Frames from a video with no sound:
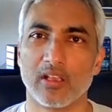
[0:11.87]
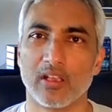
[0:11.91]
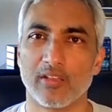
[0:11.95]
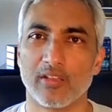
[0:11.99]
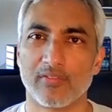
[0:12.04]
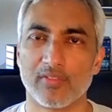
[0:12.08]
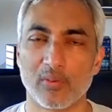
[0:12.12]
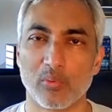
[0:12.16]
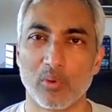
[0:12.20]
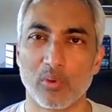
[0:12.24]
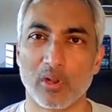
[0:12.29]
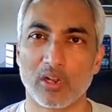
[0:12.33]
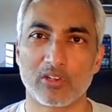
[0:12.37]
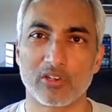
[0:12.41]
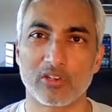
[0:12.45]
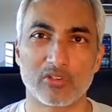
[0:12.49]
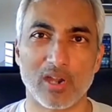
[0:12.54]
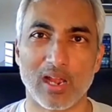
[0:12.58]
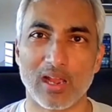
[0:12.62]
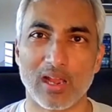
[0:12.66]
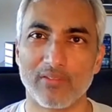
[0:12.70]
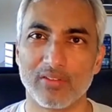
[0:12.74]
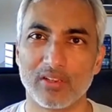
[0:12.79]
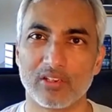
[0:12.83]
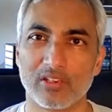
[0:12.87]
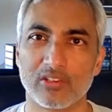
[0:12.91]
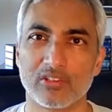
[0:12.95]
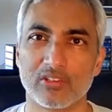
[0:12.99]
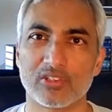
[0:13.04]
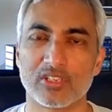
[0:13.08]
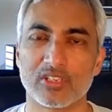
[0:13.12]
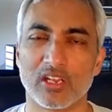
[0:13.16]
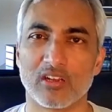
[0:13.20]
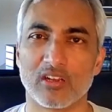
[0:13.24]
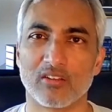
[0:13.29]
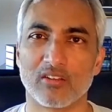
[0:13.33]
if you want to drive it
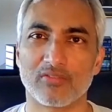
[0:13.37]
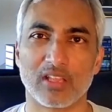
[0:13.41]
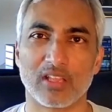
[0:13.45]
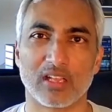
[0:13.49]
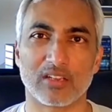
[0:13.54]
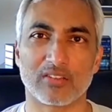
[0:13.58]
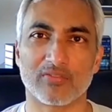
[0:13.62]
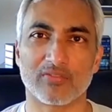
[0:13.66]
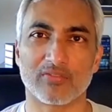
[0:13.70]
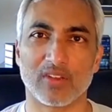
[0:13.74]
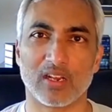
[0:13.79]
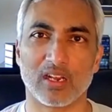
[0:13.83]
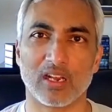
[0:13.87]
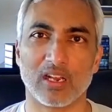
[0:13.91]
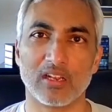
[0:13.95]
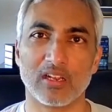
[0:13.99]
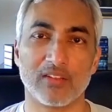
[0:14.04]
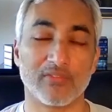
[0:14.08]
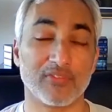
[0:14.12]
yourself, that's fine.